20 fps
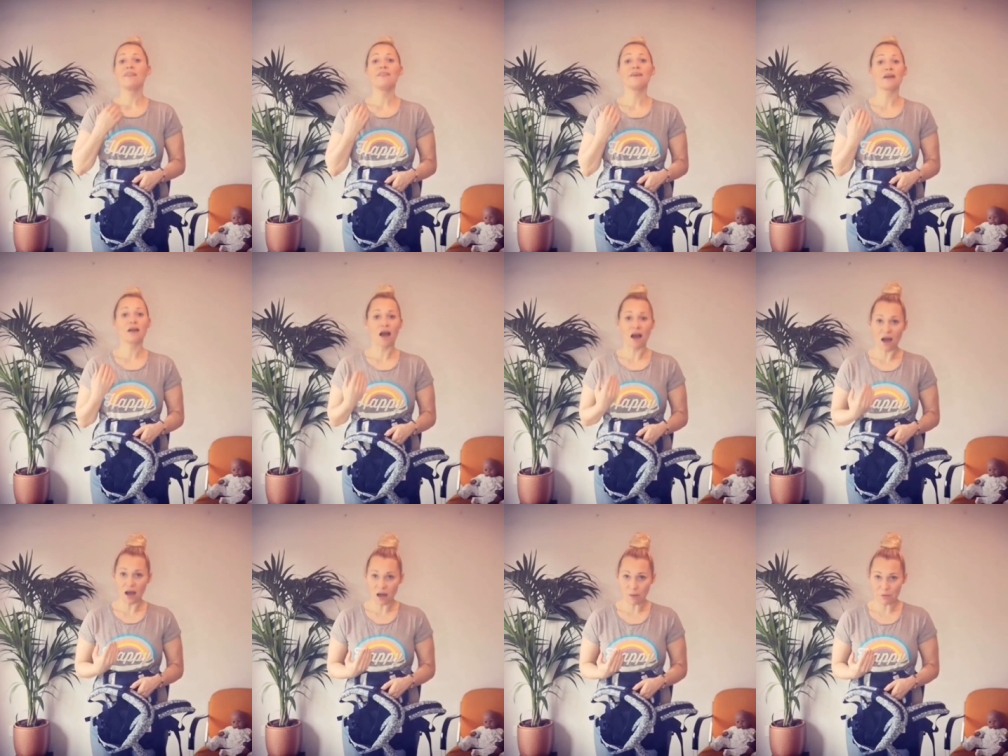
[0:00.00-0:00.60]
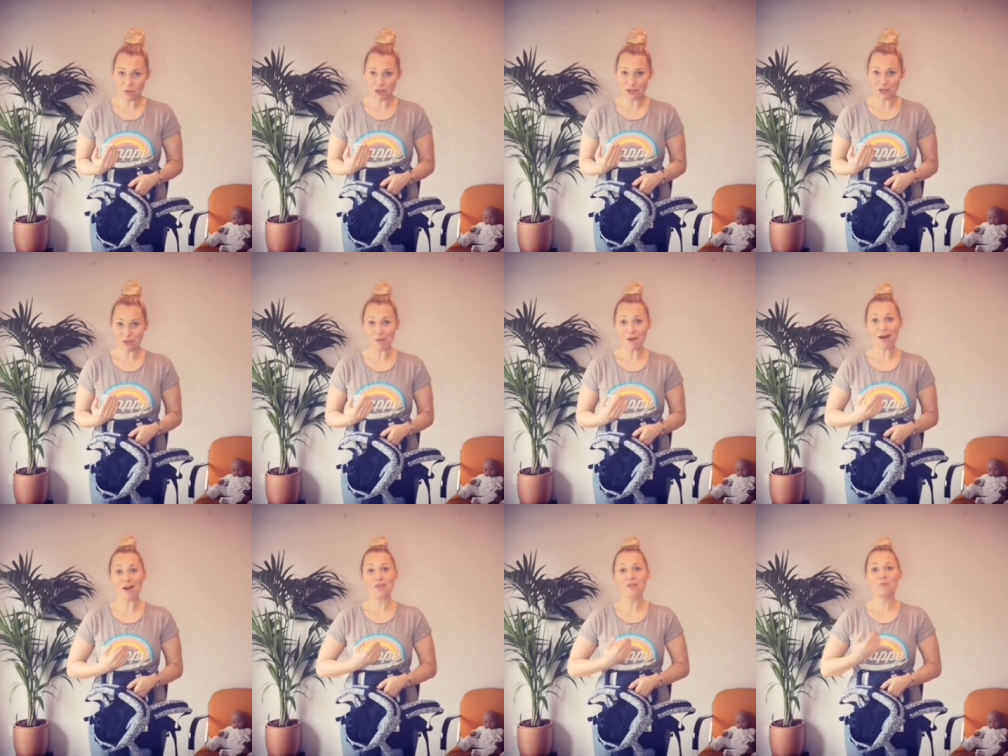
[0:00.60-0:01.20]
The calmer
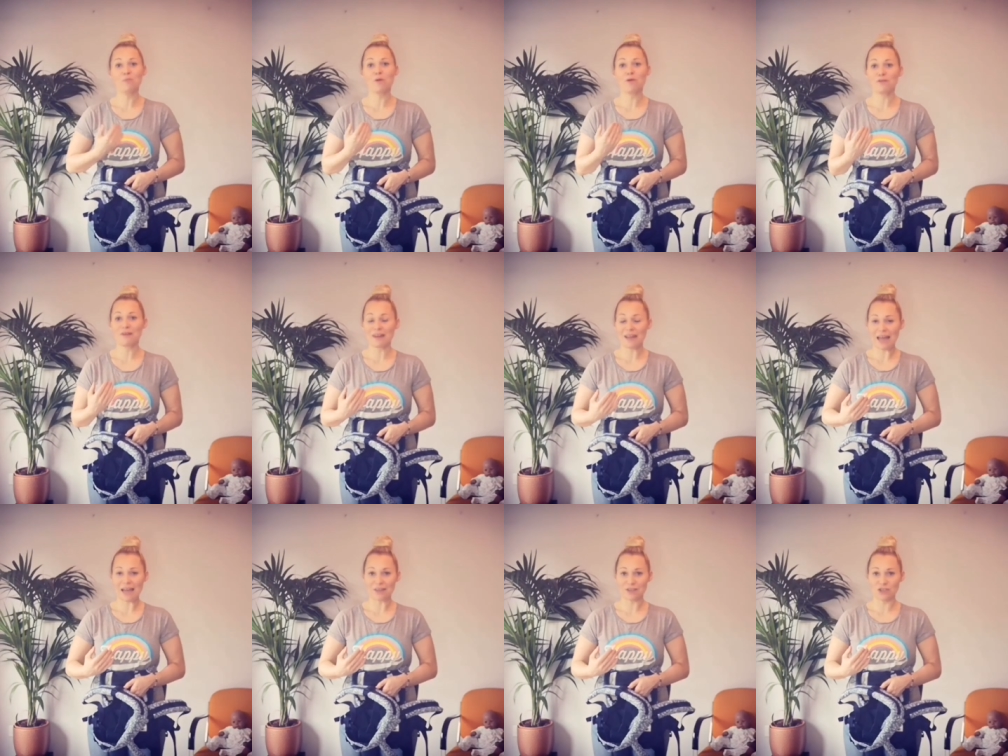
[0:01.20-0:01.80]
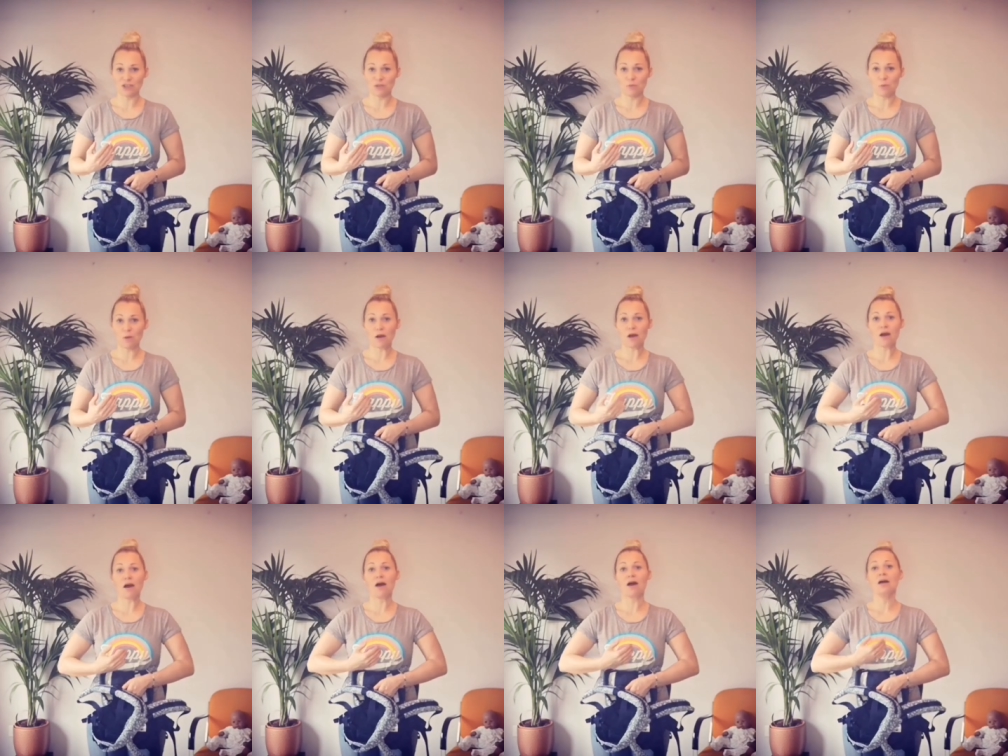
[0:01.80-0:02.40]
you are, the more relaxed you
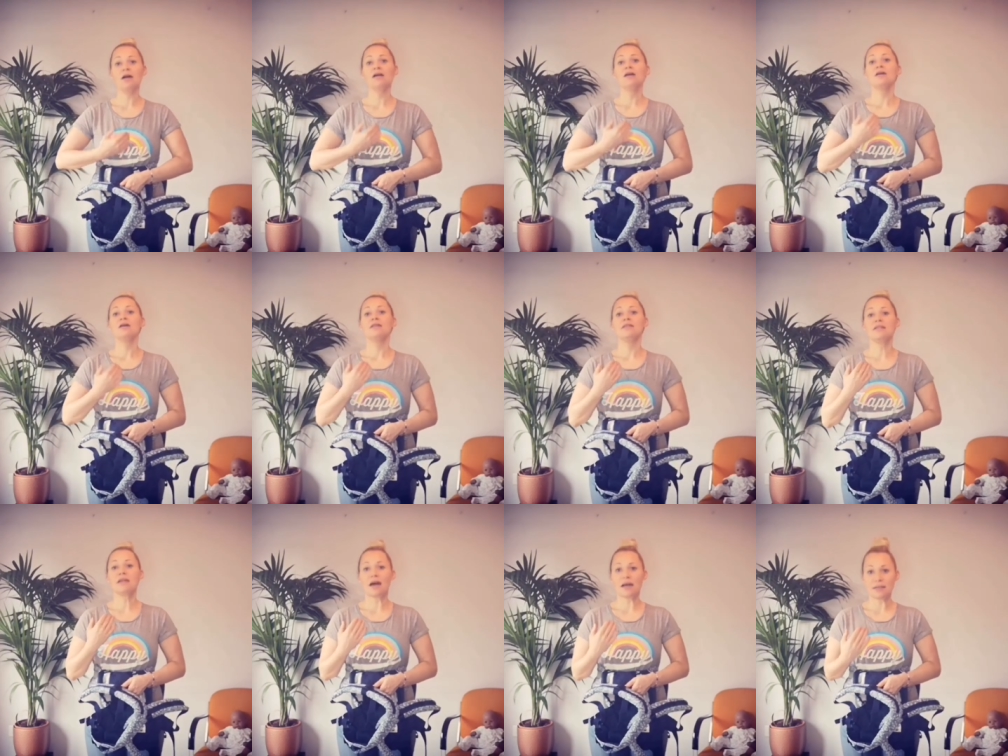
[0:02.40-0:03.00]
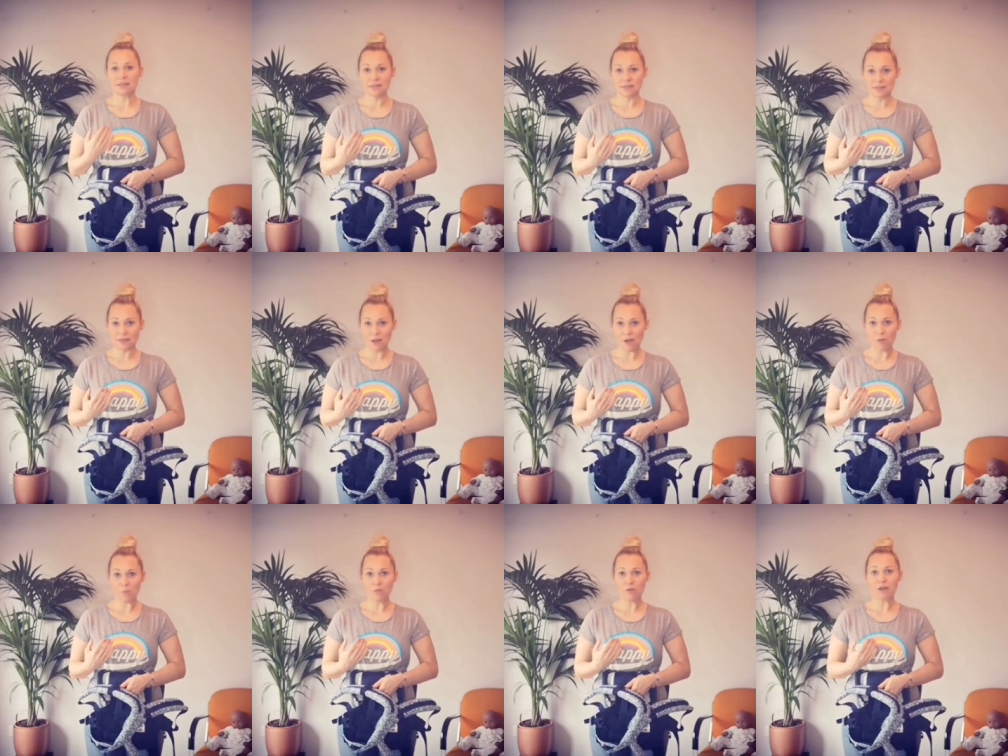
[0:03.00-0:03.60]
are, nice
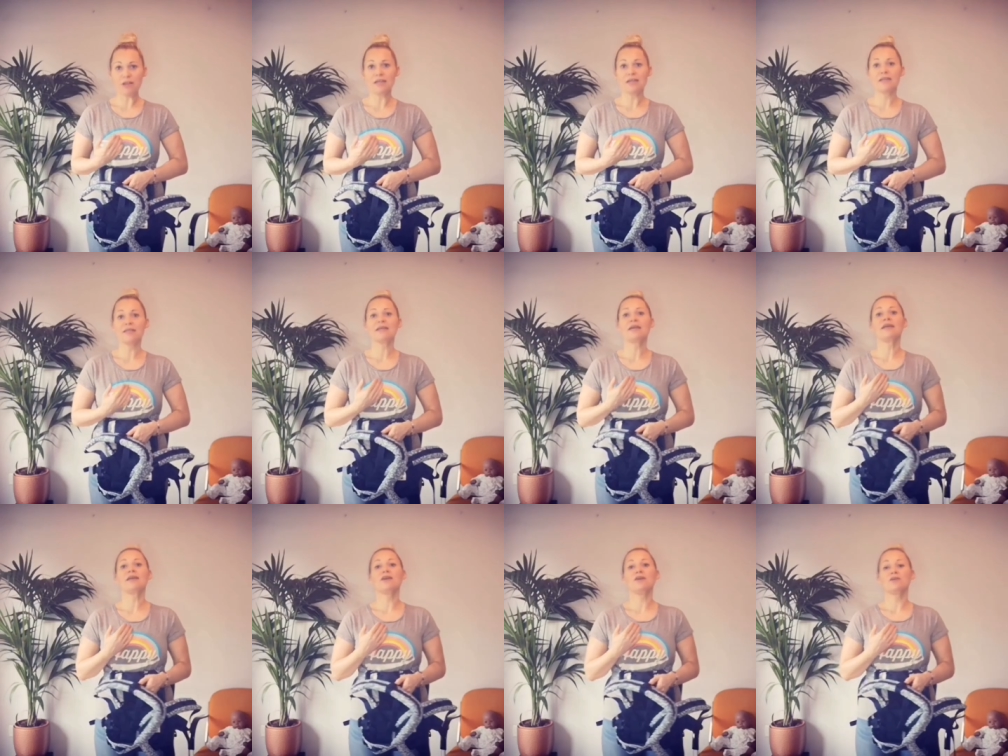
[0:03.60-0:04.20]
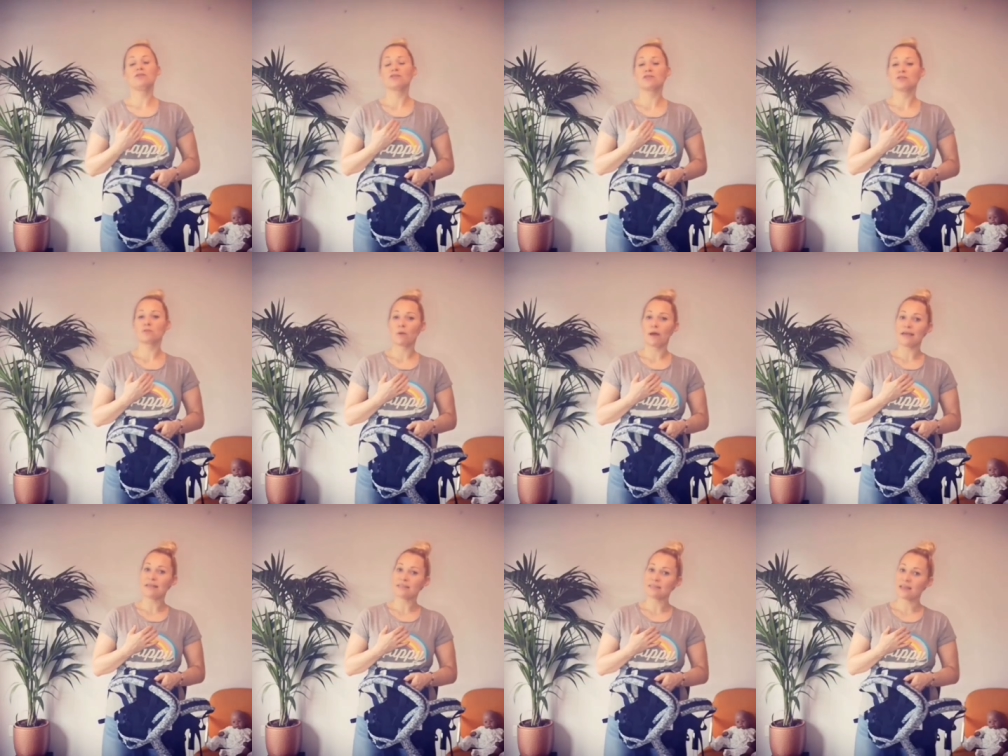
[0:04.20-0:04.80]
slow breathing, you can
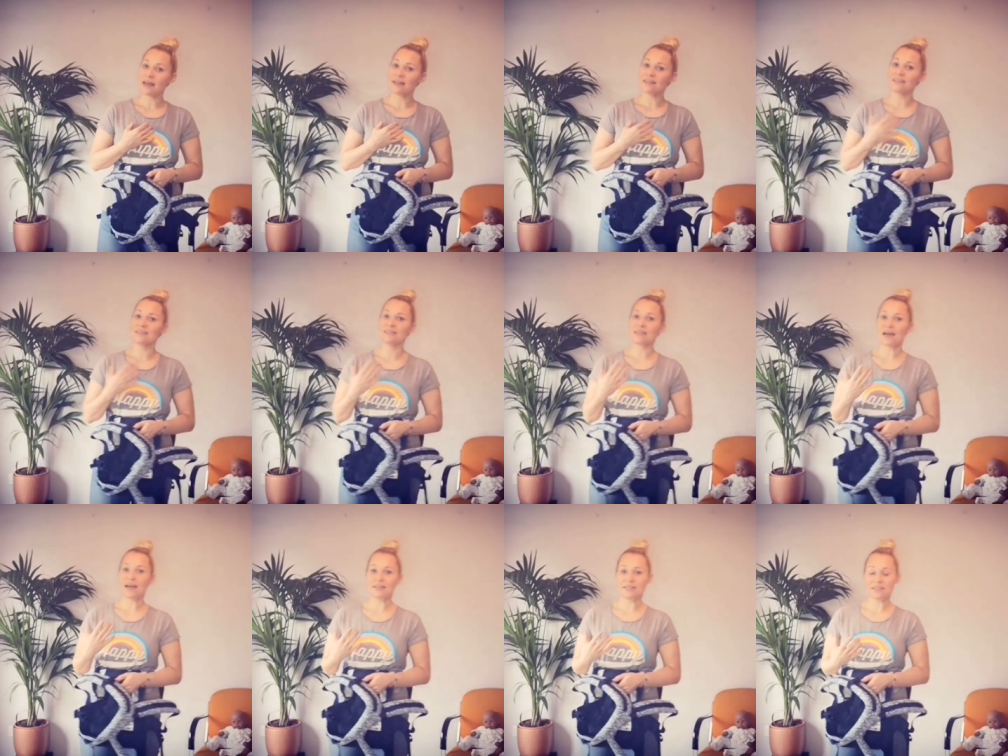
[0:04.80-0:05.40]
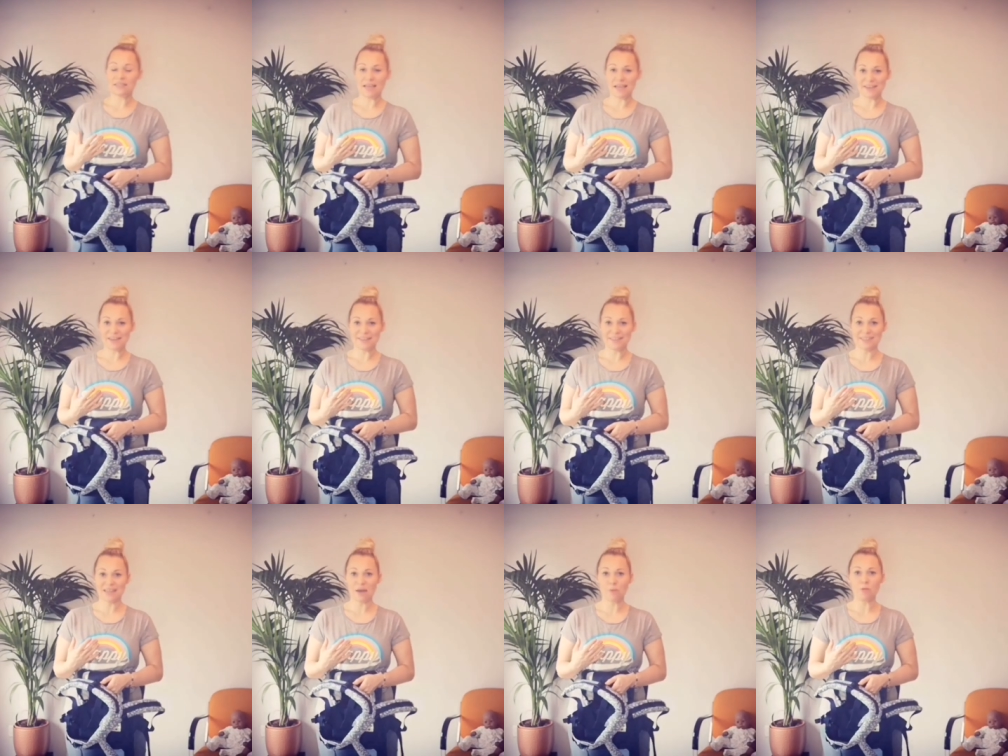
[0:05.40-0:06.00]
sway side to side and take
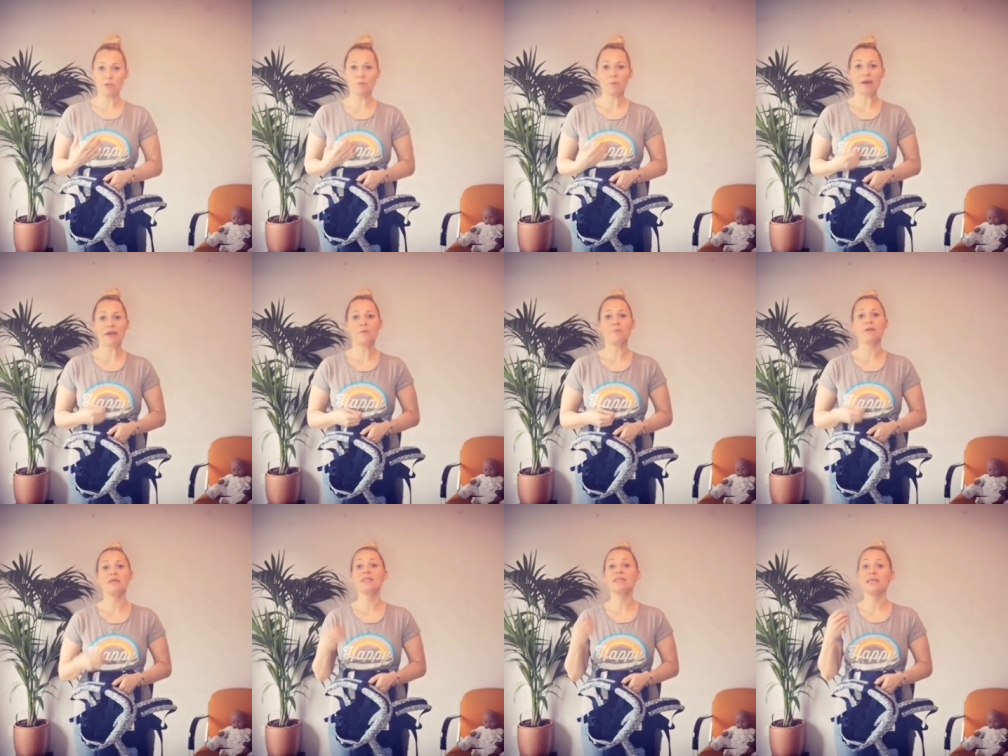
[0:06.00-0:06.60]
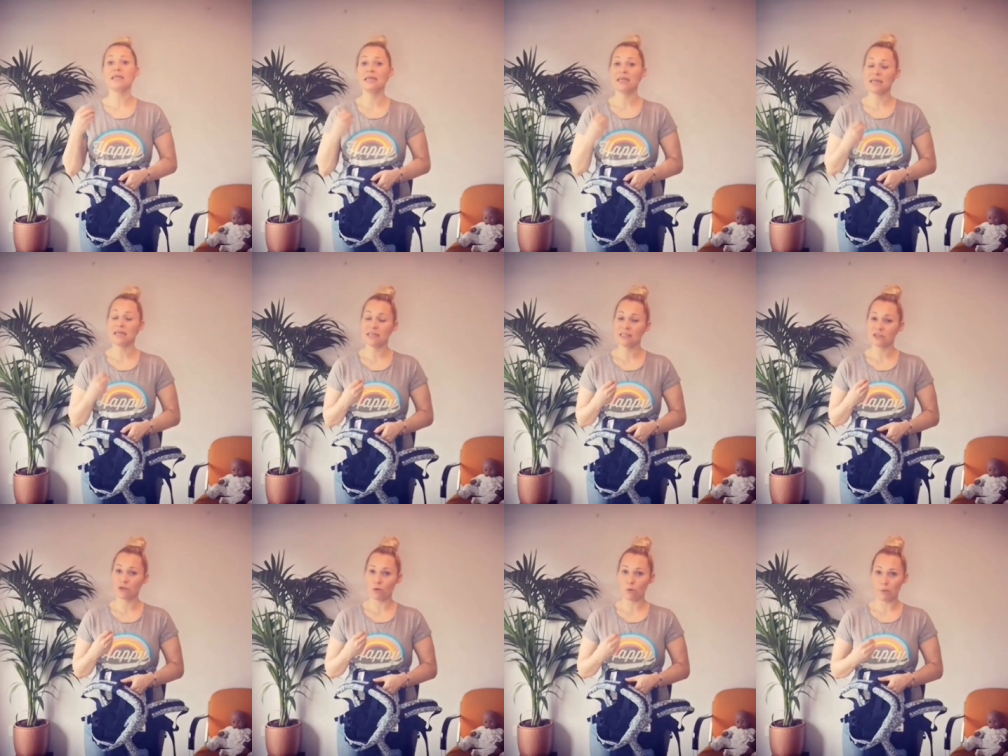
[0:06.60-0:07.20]
your time with baby, the
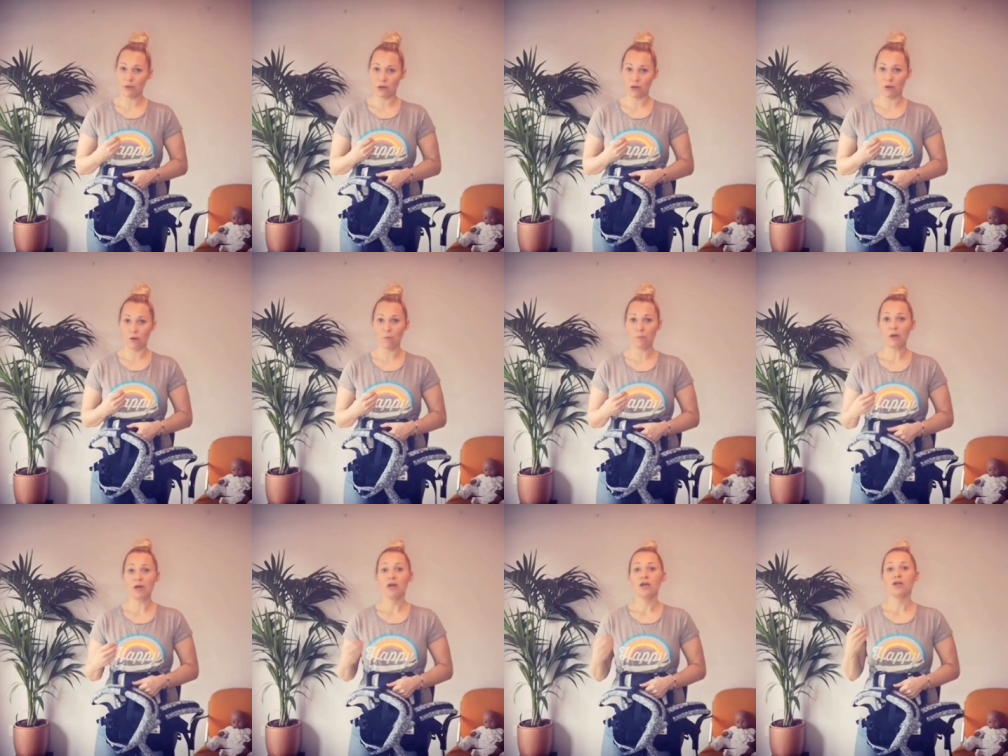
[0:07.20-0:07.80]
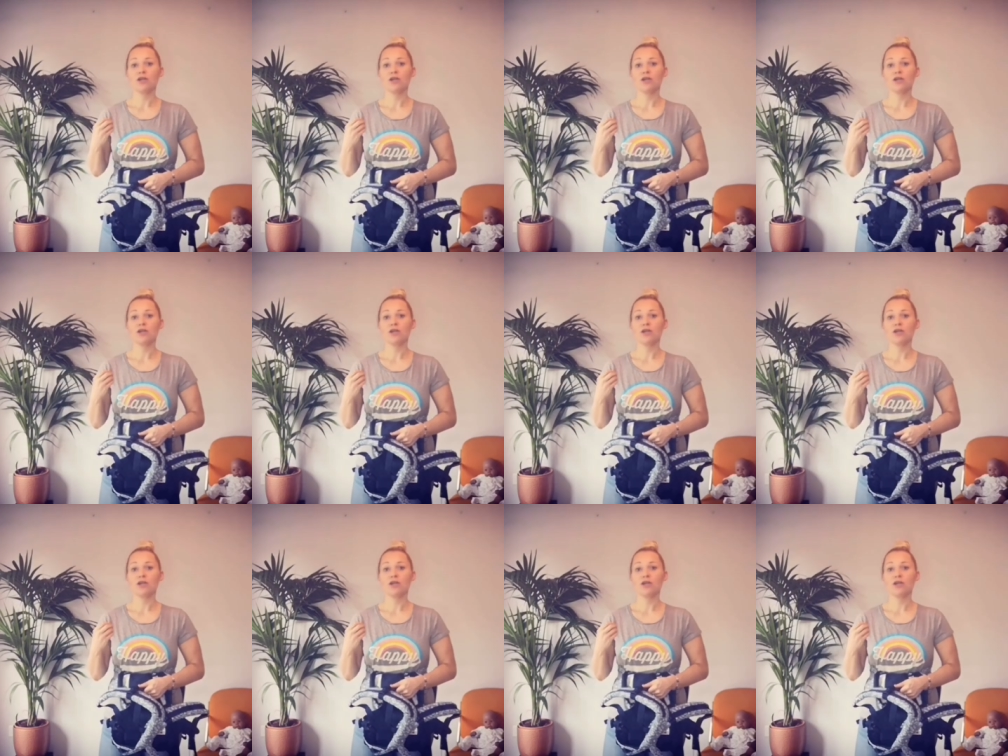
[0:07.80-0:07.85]
easier it will become.